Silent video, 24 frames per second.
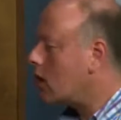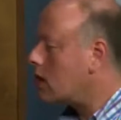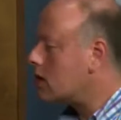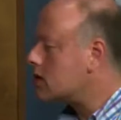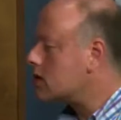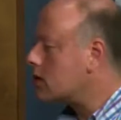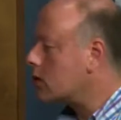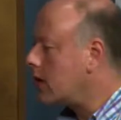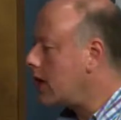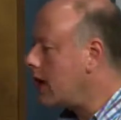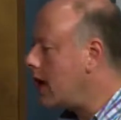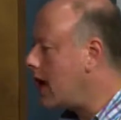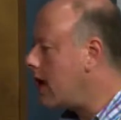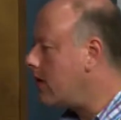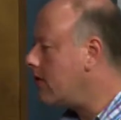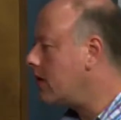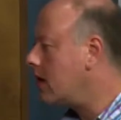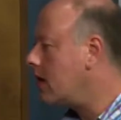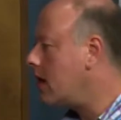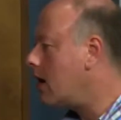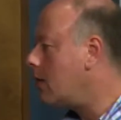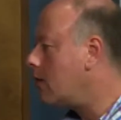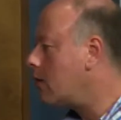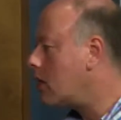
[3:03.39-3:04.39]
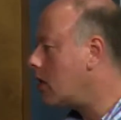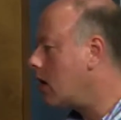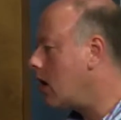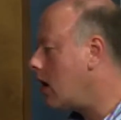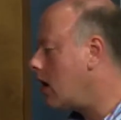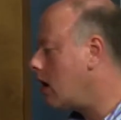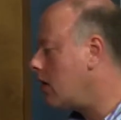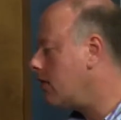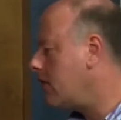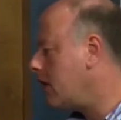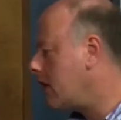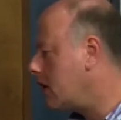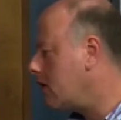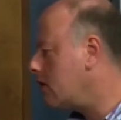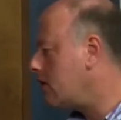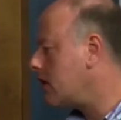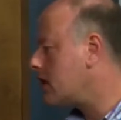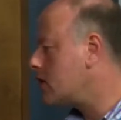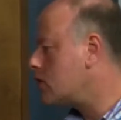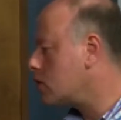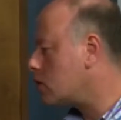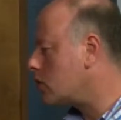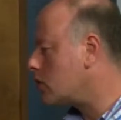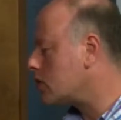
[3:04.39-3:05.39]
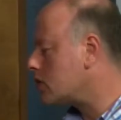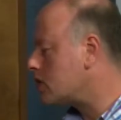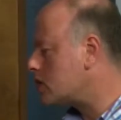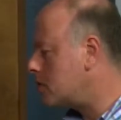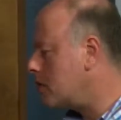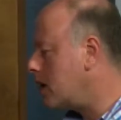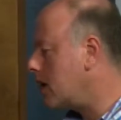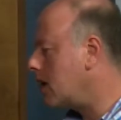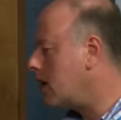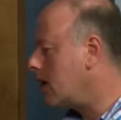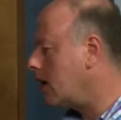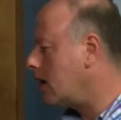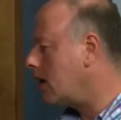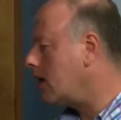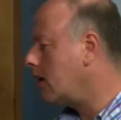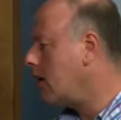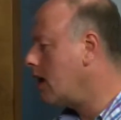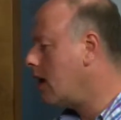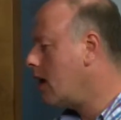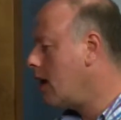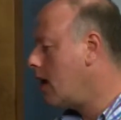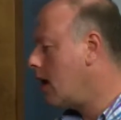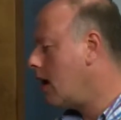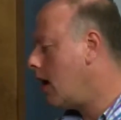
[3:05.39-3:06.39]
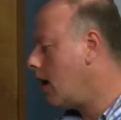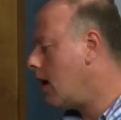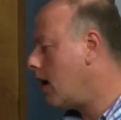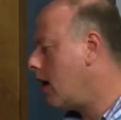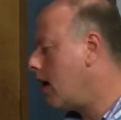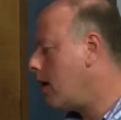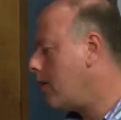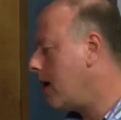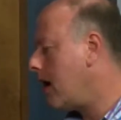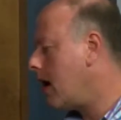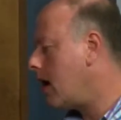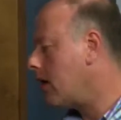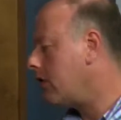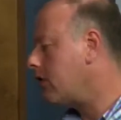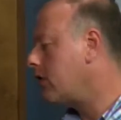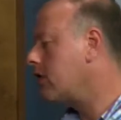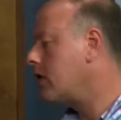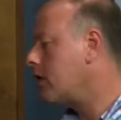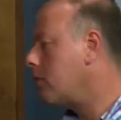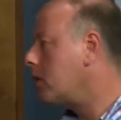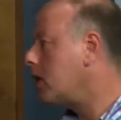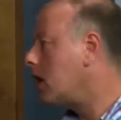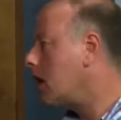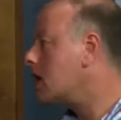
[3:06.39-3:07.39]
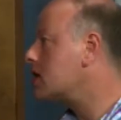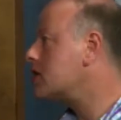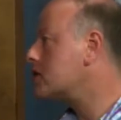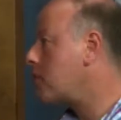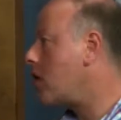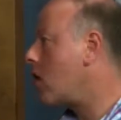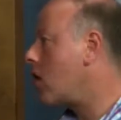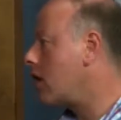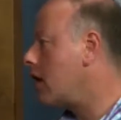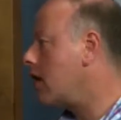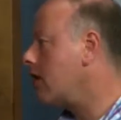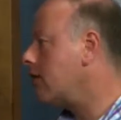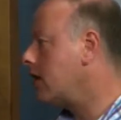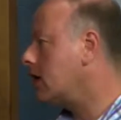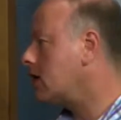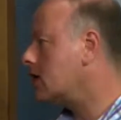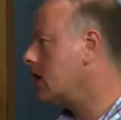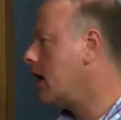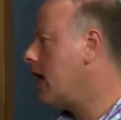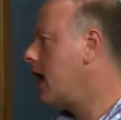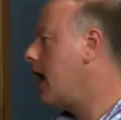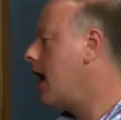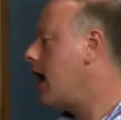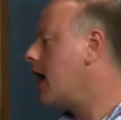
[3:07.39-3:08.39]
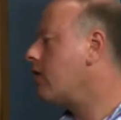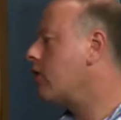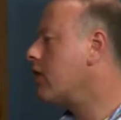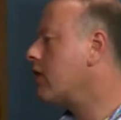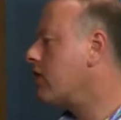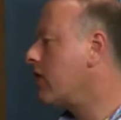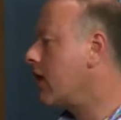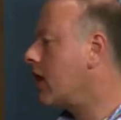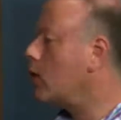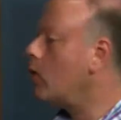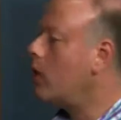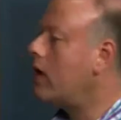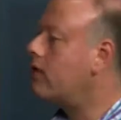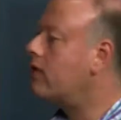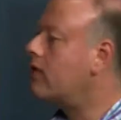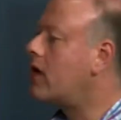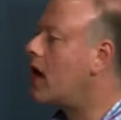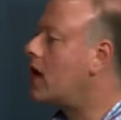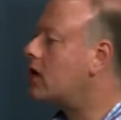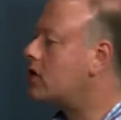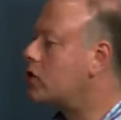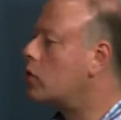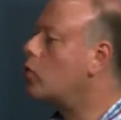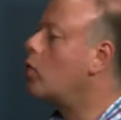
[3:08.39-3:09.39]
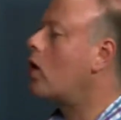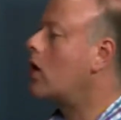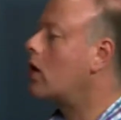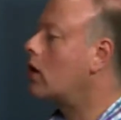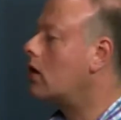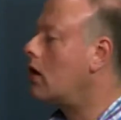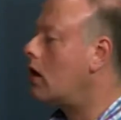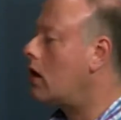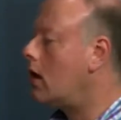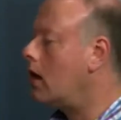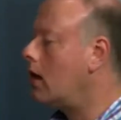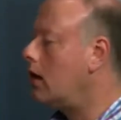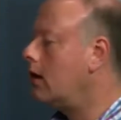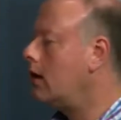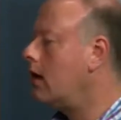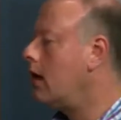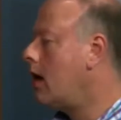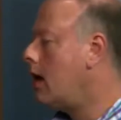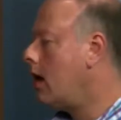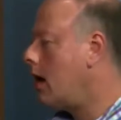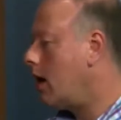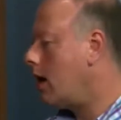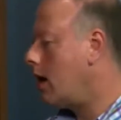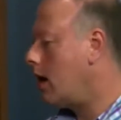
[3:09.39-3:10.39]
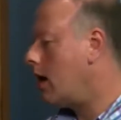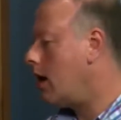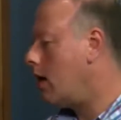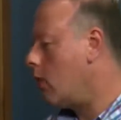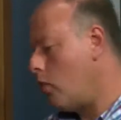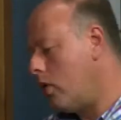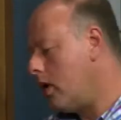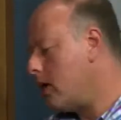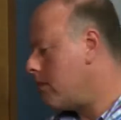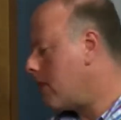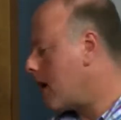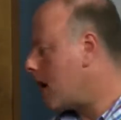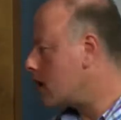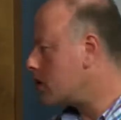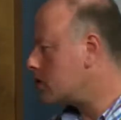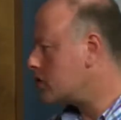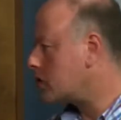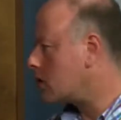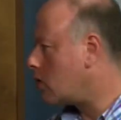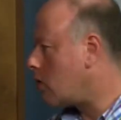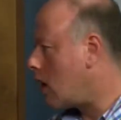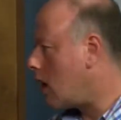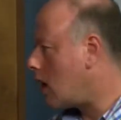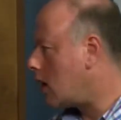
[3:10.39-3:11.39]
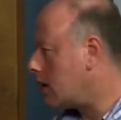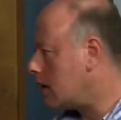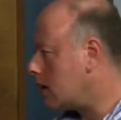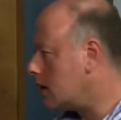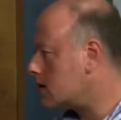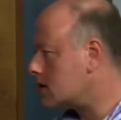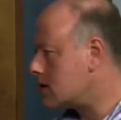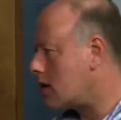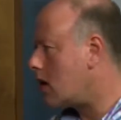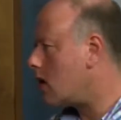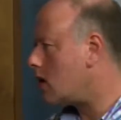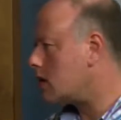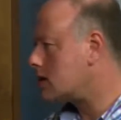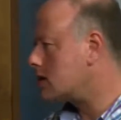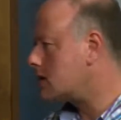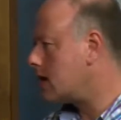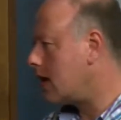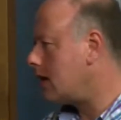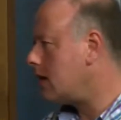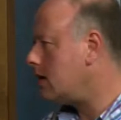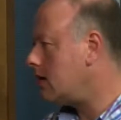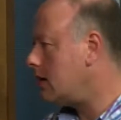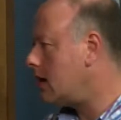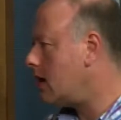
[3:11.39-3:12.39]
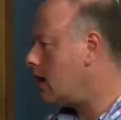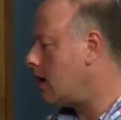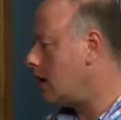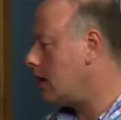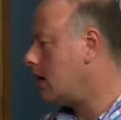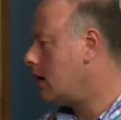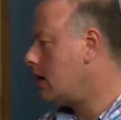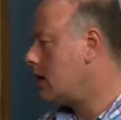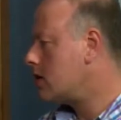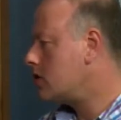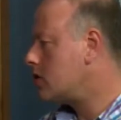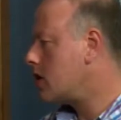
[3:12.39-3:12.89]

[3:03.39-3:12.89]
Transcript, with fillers: we're also going to have a number of individuals speaking uh, about the plus part of it. Everything we've got to work on uh, when marriage equality is all said and done.